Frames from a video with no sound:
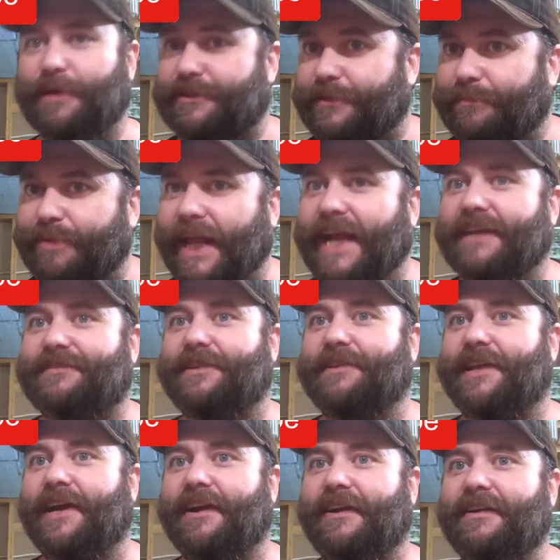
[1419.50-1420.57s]
put some plants
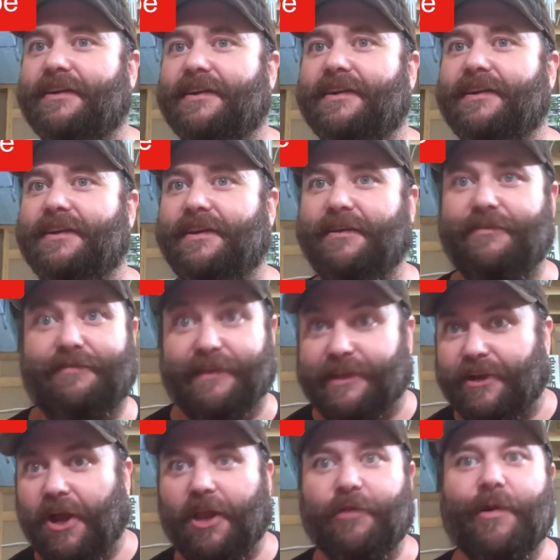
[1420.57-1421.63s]
in there,
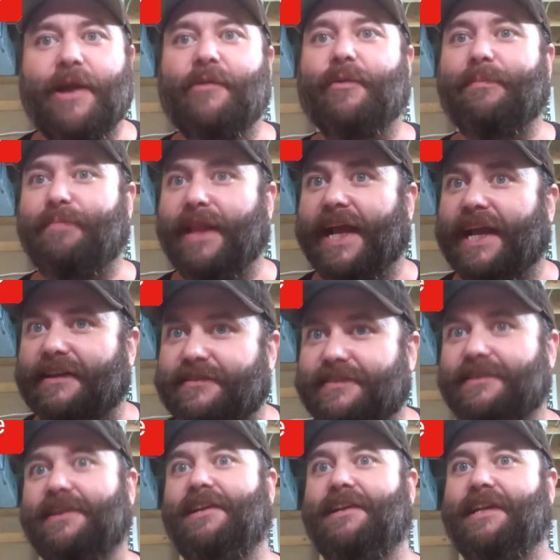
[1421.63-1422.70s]
fill it all the way up with
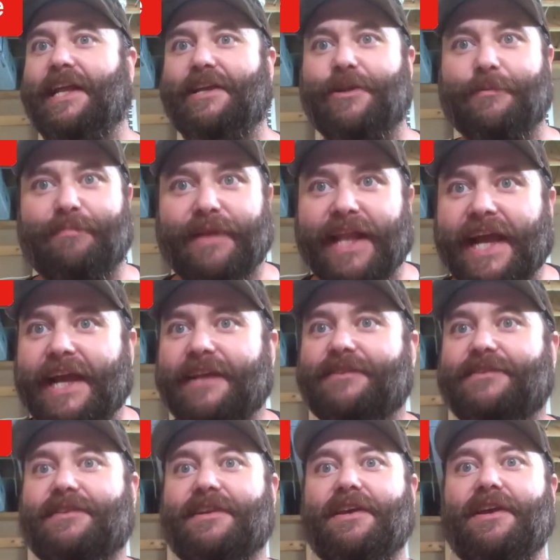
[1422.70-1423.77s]
plants, let your
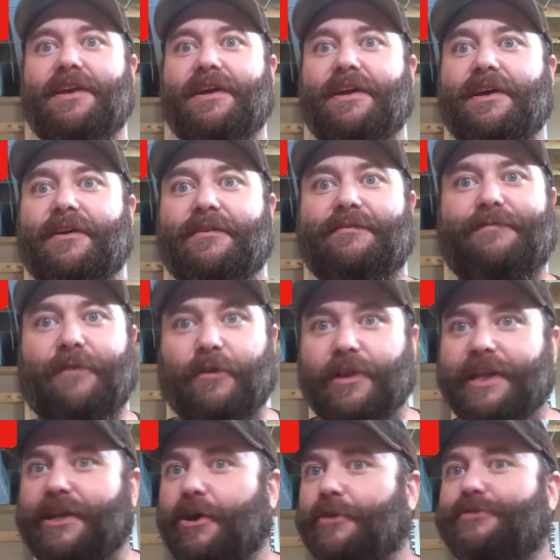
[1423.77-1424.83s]
plants
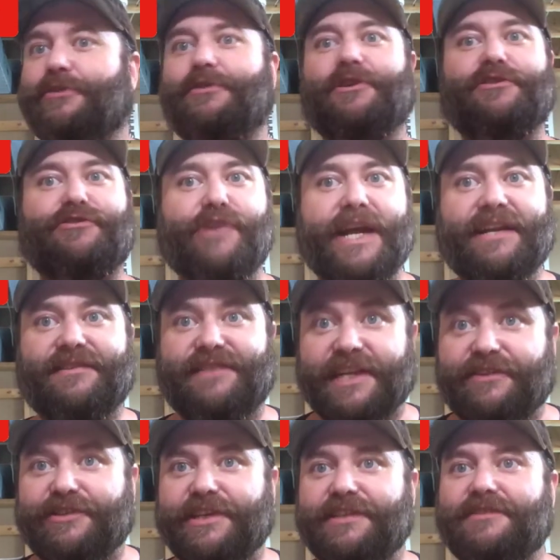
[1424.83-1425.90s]
fully go through their
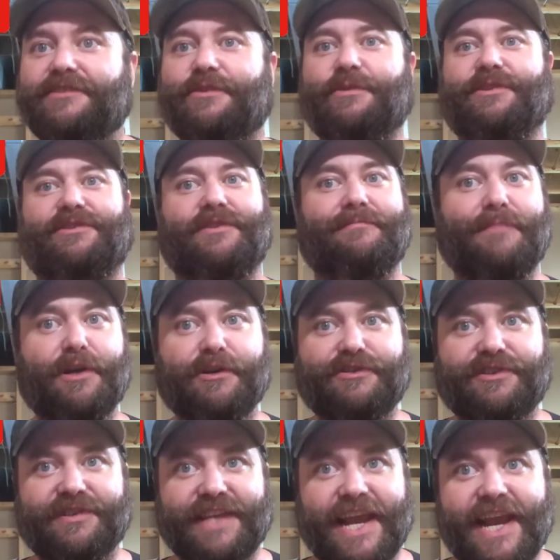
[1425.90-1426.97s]
transition to a
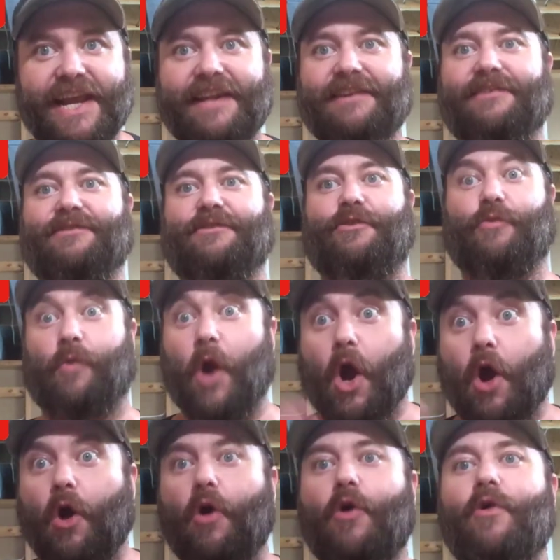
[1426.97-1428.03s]
submerged state and
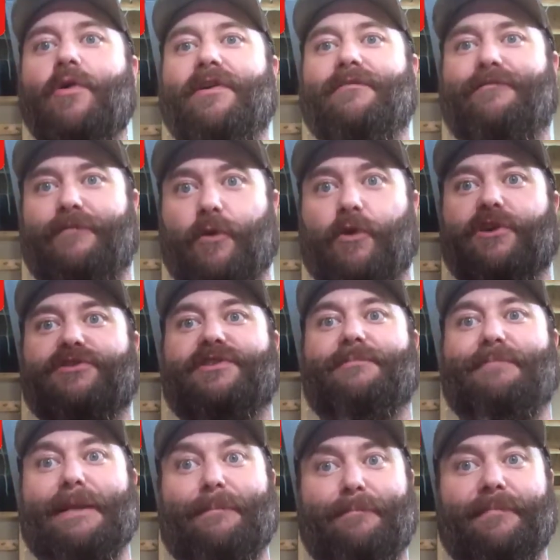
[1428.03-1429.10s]
grow and flourish
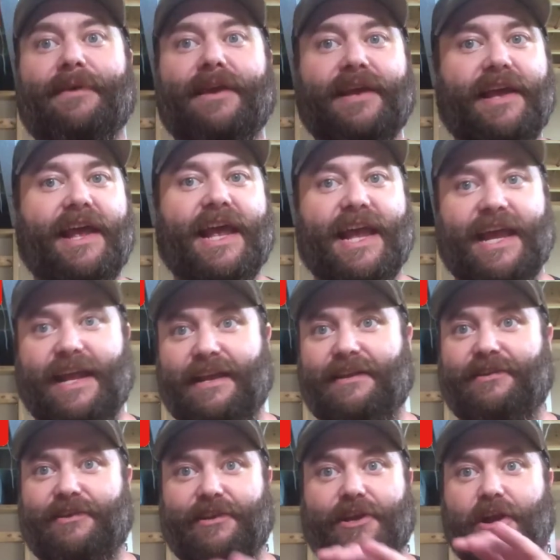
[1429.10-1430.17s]
and be,
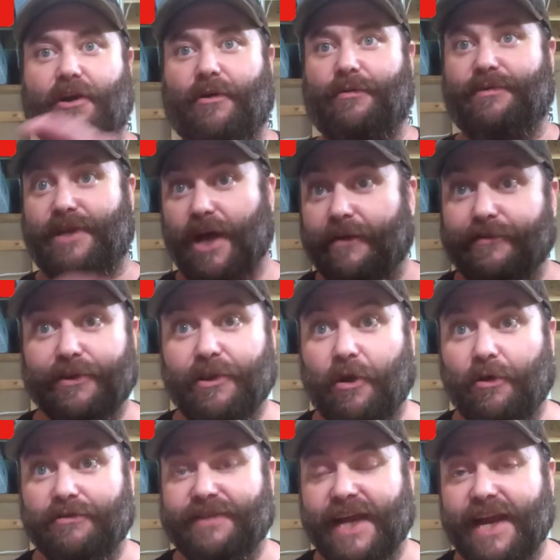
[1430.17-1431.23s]
and, you know, cover the
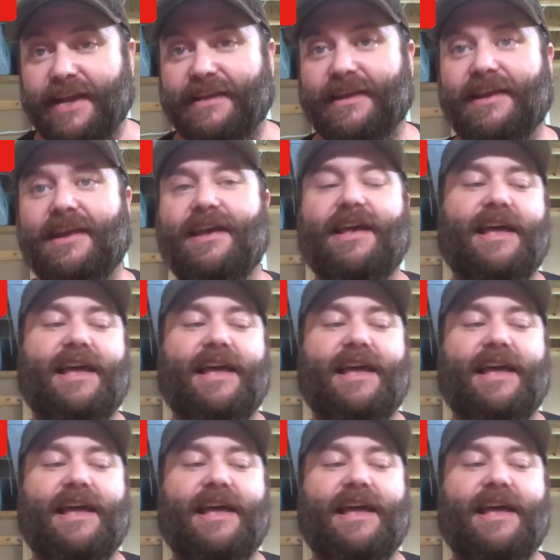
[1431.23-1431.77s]
whole tank,